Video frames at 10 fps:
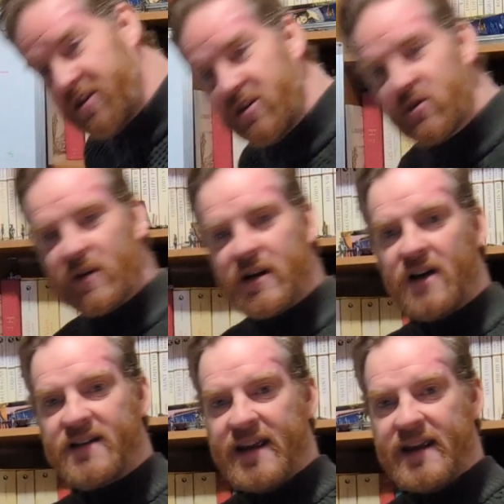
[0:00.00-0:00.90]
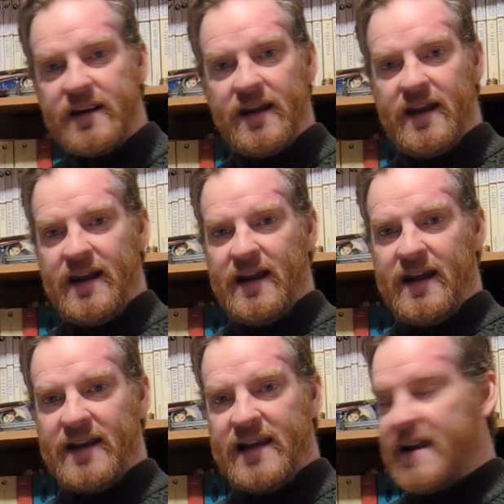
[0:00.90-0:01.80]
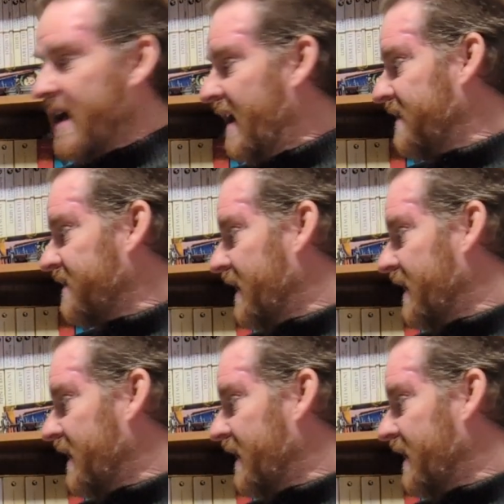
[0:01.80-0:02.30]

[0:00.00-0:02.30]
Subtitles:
to use regarder again as